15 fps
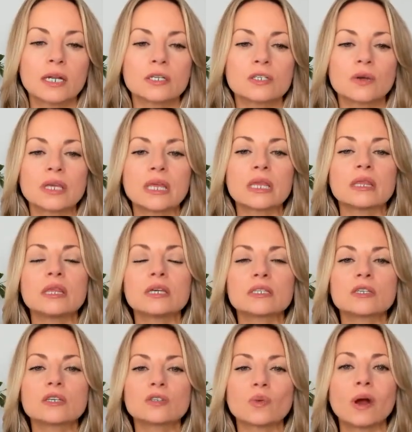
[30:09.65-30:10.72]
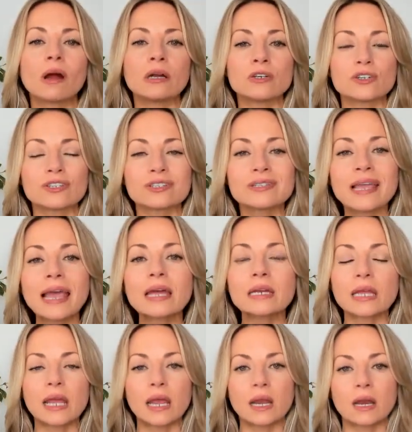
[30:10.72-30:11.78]
And so I think this is where
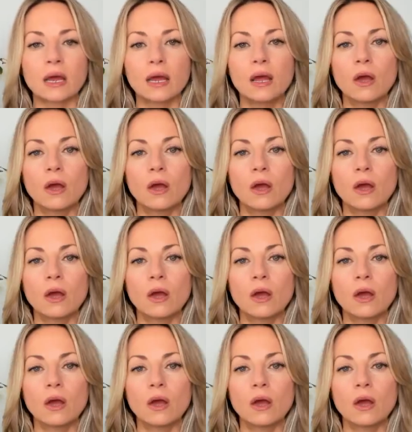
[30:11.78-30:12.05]
understanding